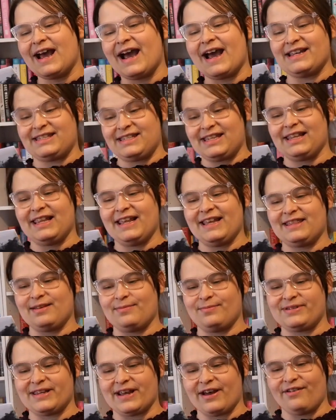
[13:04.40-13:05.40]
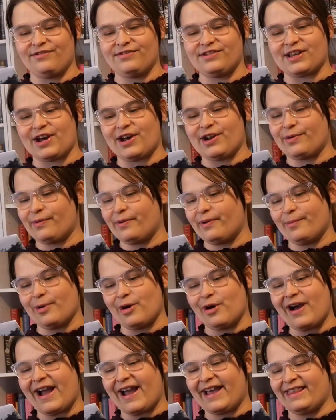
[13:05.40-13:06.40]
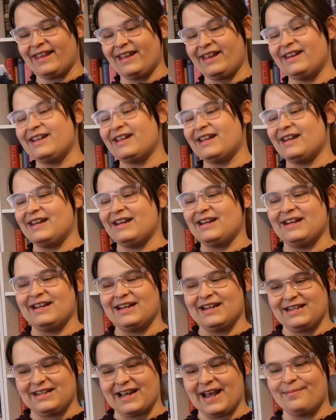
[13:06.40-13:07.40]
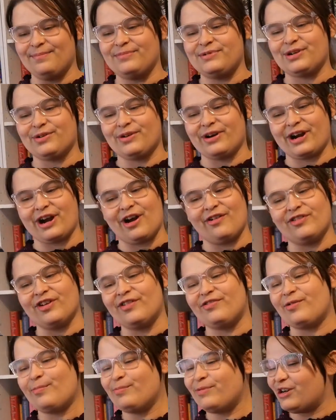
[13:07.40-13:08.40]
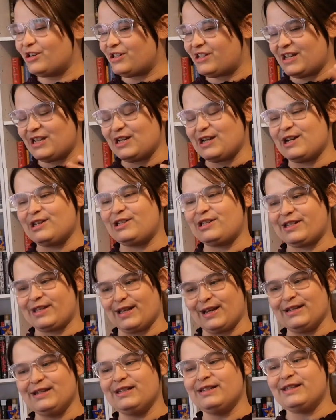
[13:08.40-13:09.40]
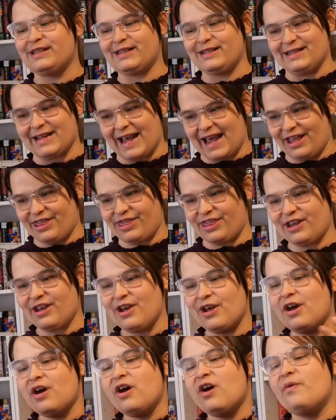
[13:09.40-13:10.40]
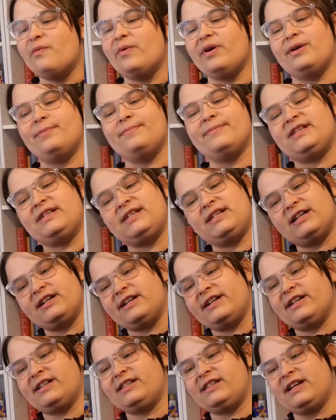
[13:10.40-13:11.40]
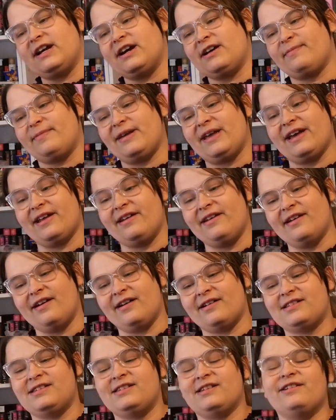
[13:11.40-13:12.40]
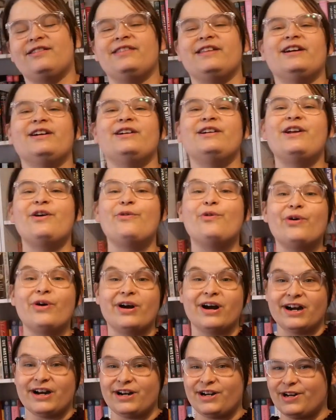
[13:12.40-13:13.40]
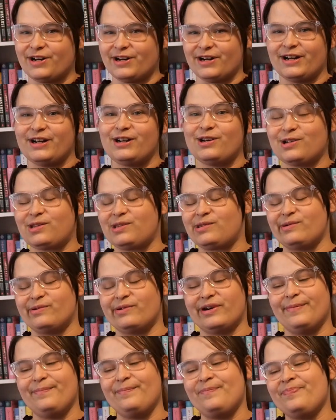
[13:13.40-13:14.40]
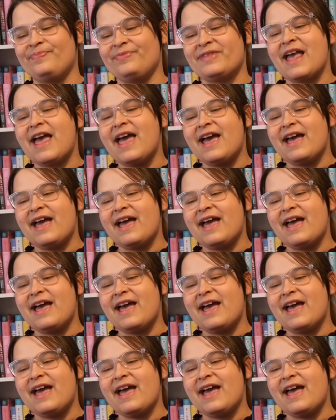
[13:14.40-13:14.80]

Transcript: themselves on a remote island in an attempt to recover from their teenage son's death when a mysterious young man knocks on their door during a storm.